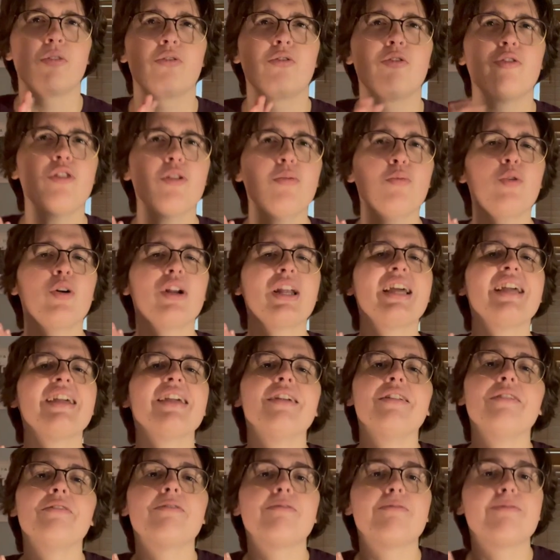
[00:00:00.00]
From what I
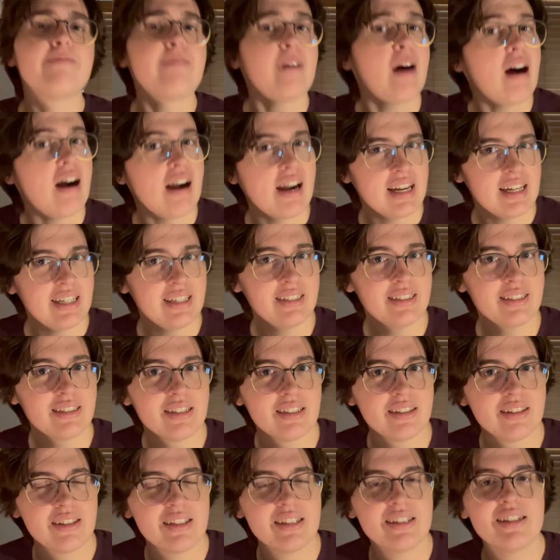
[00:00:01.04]
can find,
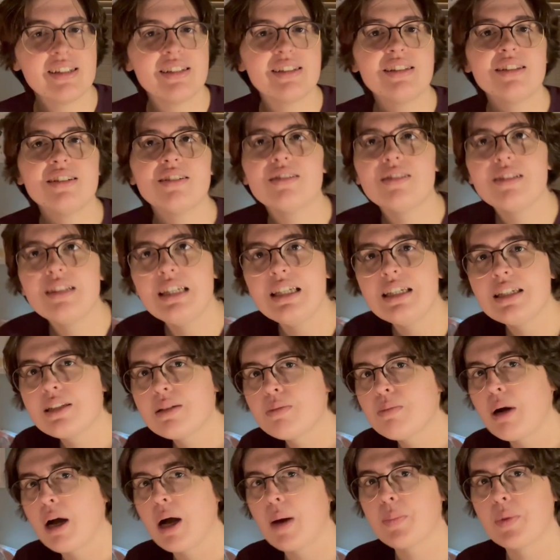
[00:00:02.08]
this is the least
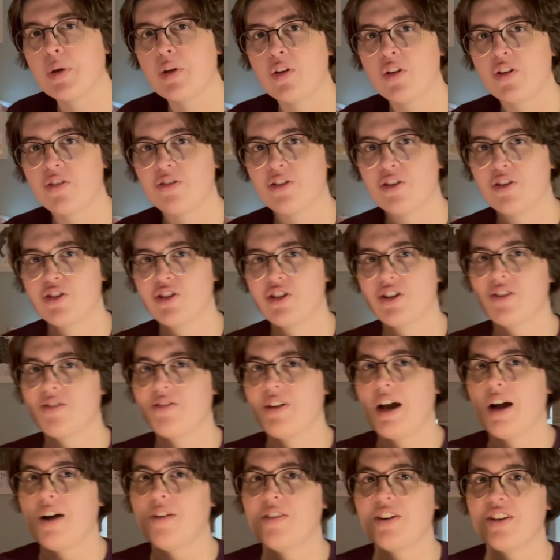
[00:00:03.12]
popular version of
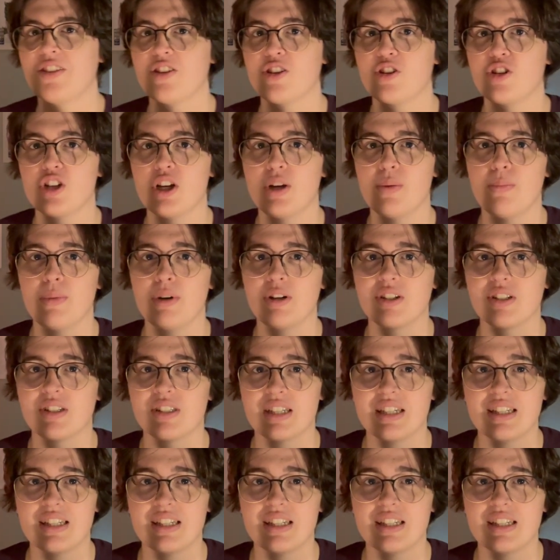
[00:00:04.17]
Alvin and the Chipmunks.